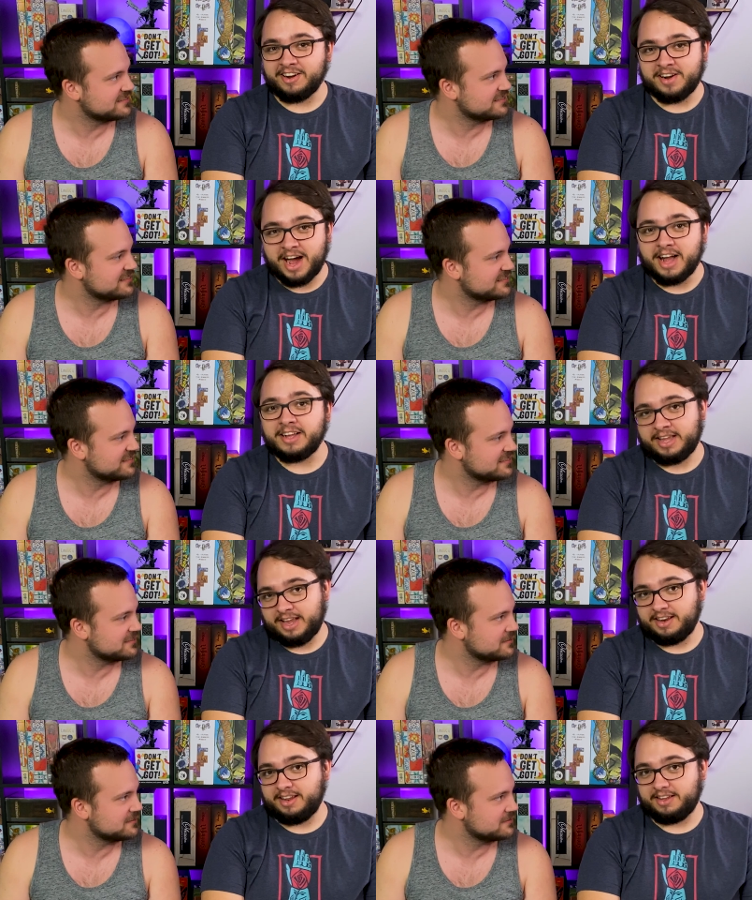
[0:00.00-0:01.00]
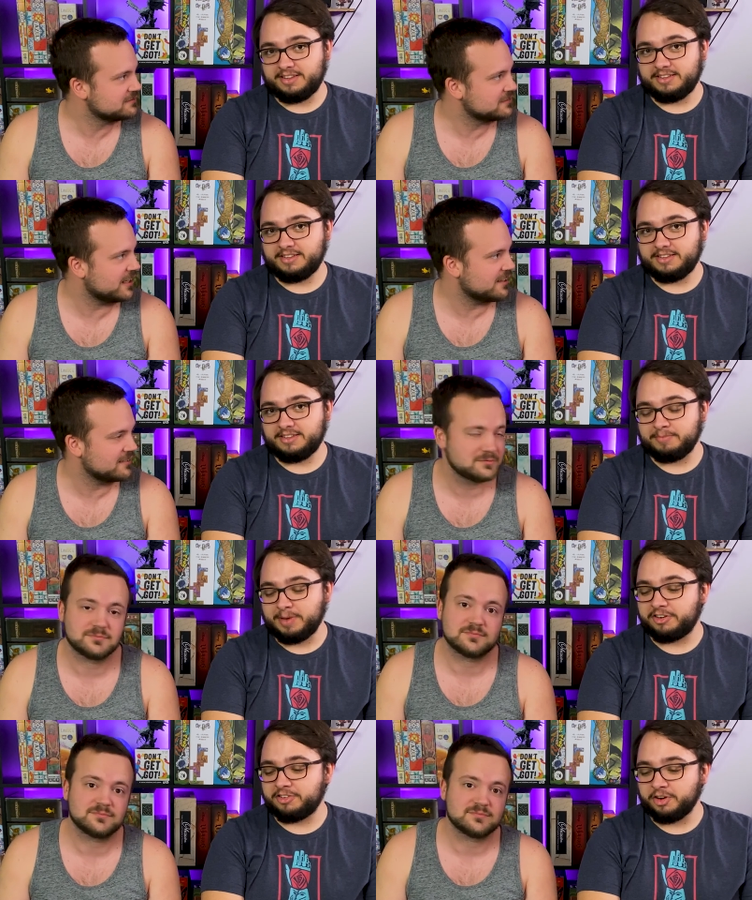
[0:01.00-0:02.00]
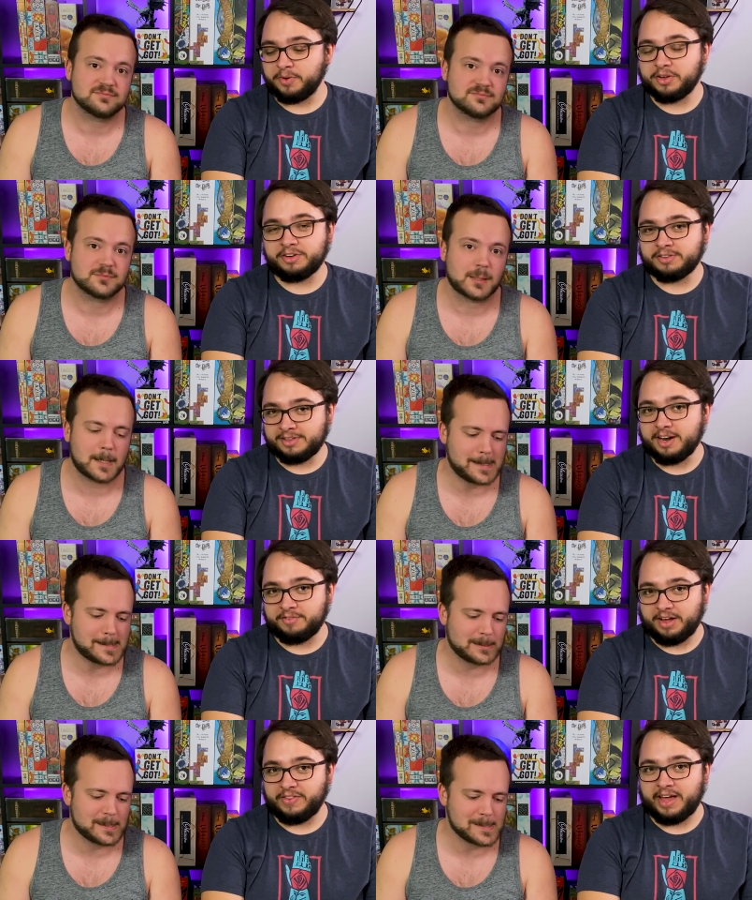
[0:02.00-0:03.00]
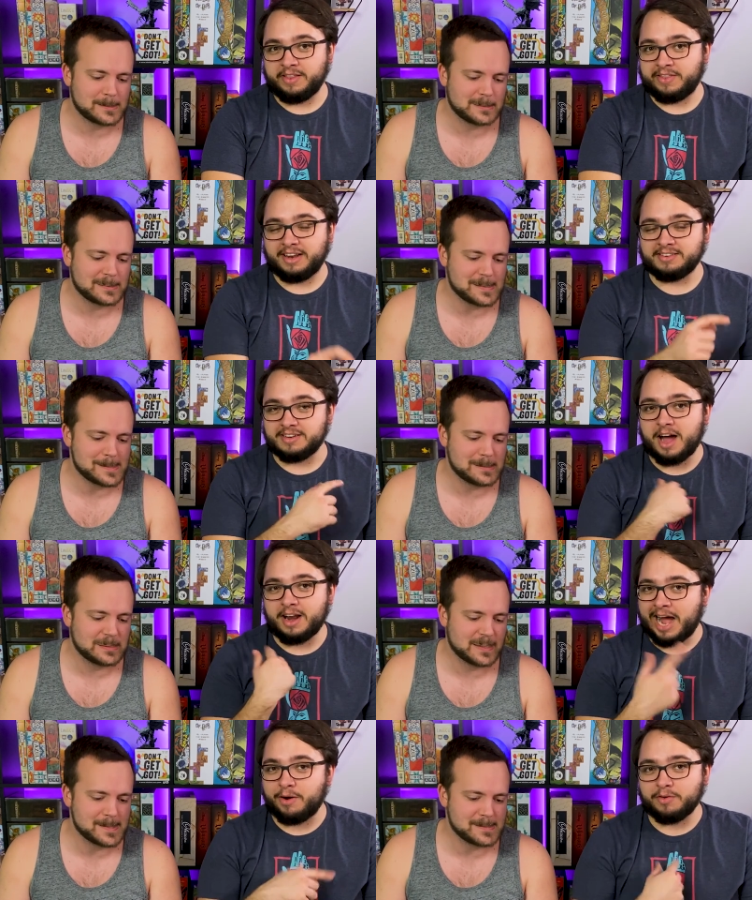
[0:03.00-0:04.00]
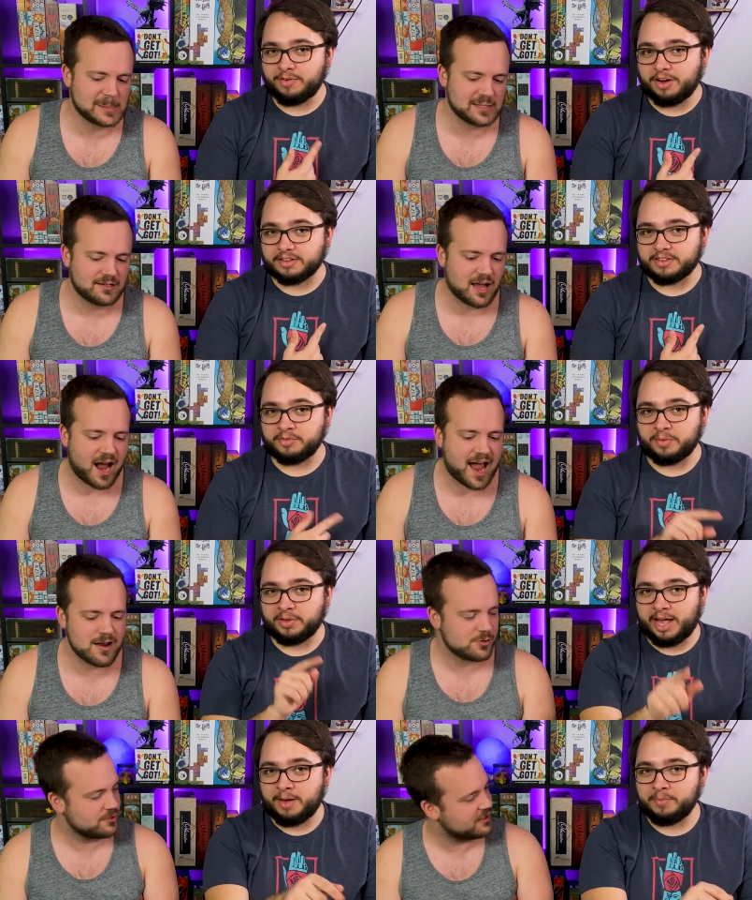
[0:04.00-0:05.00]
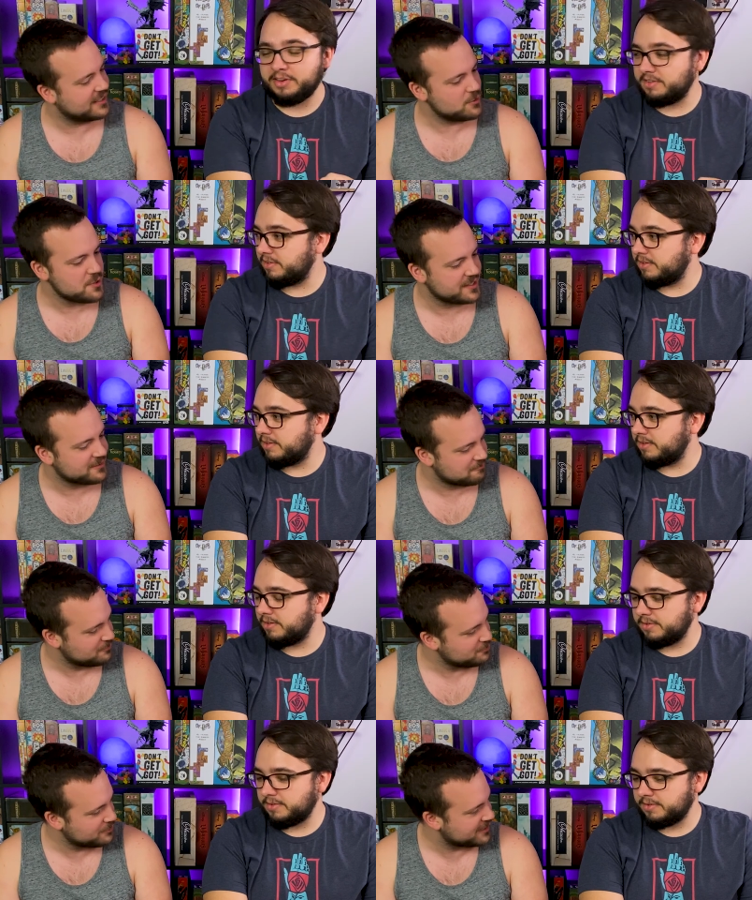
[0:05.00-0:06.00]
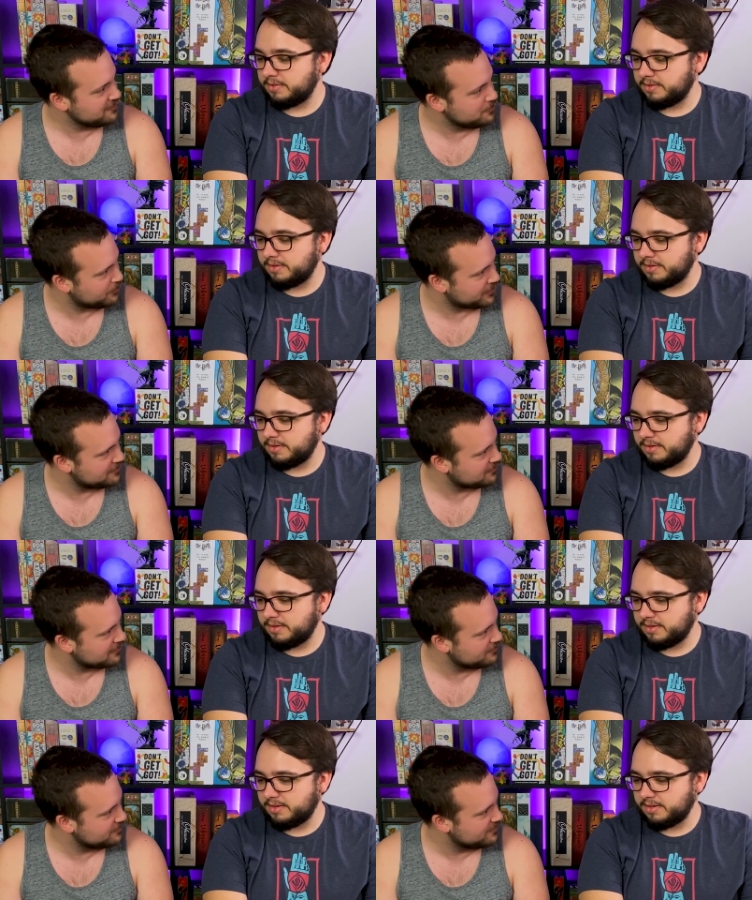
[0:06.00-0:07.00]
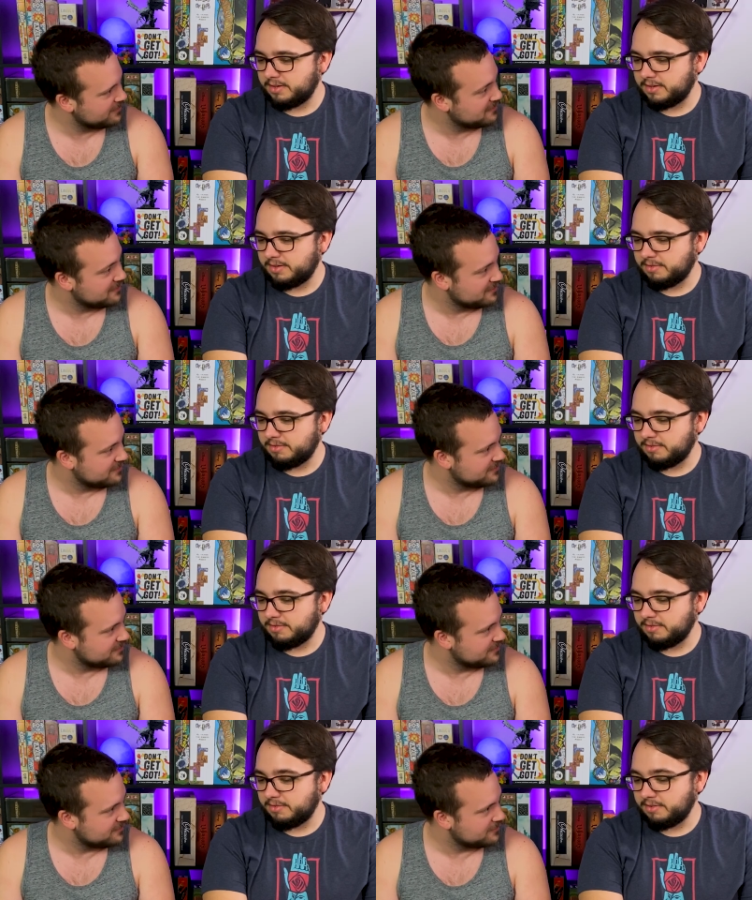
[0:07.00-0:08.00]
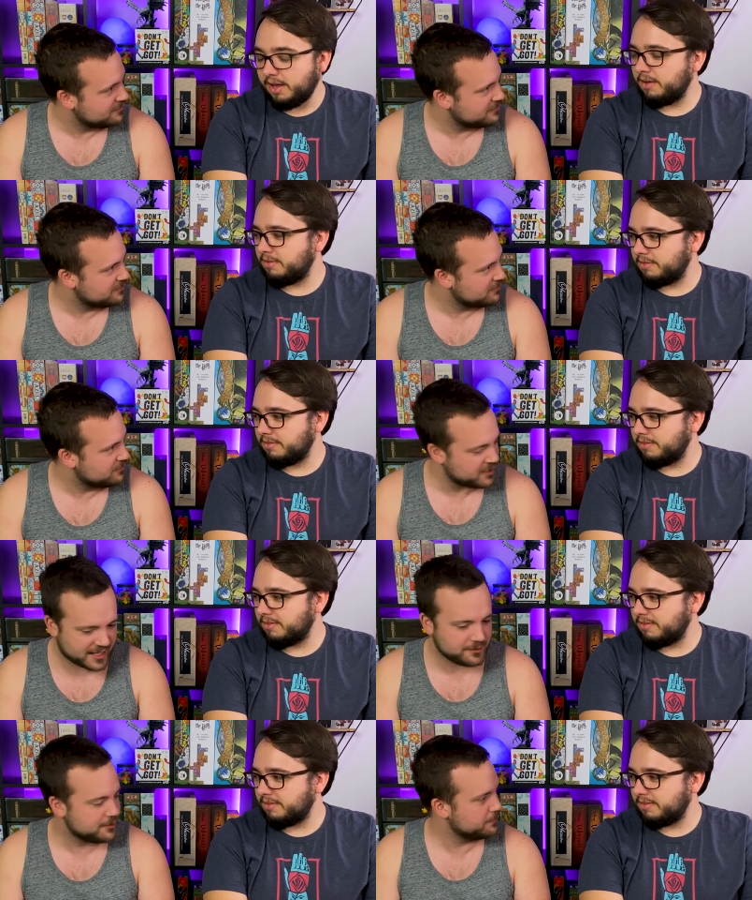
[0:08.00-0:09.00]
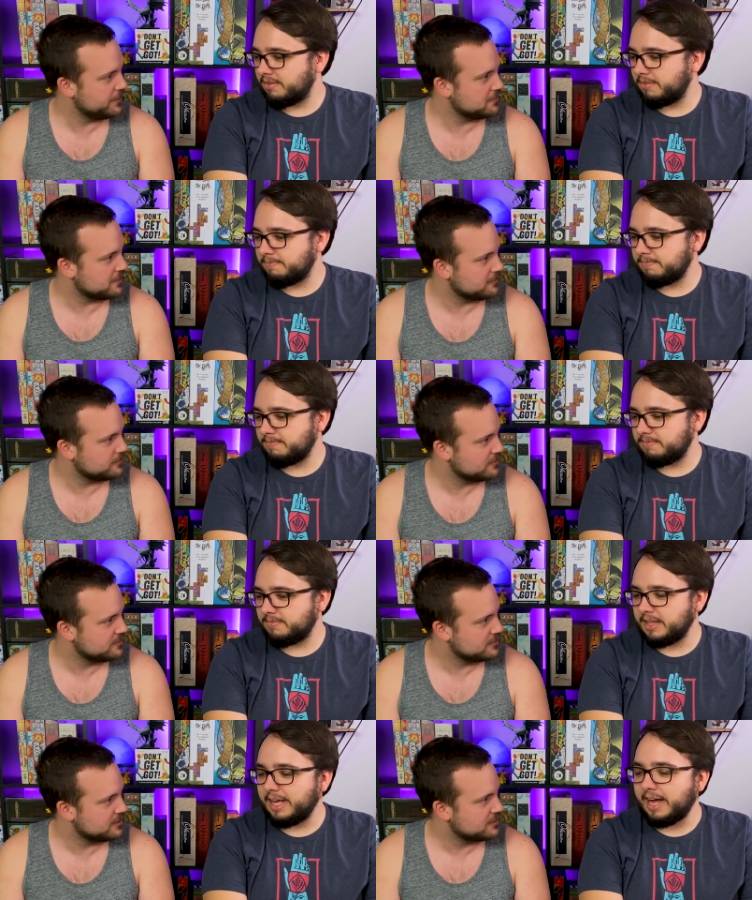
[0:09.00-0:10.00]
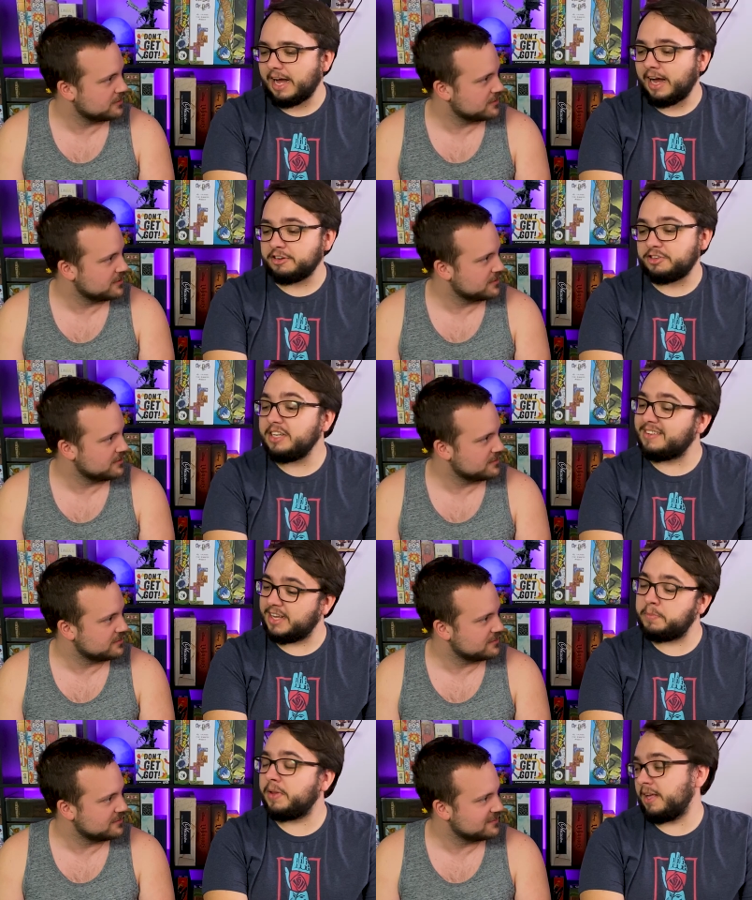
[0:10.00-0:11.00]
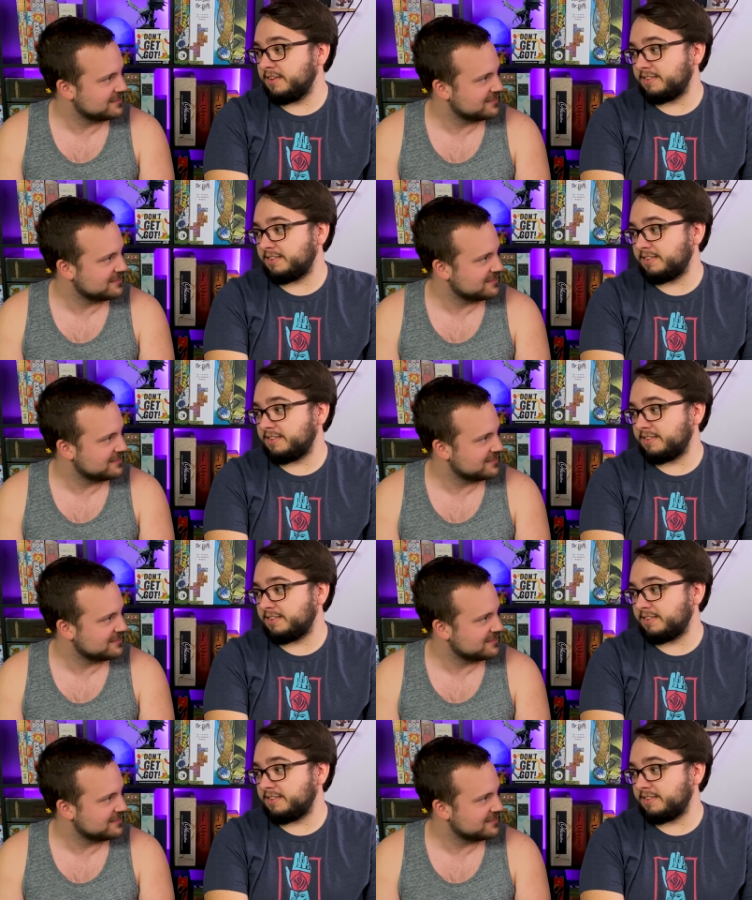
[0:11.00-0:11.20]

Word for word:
Speaker 1: not candy. Yeah. Make sure we clarify that. That is not our fault if something happens. Do you
Speaker 2: think a little kid could play this game? Yeah. You think Ellie could play this game?
Speaker 1: Uh, she did play this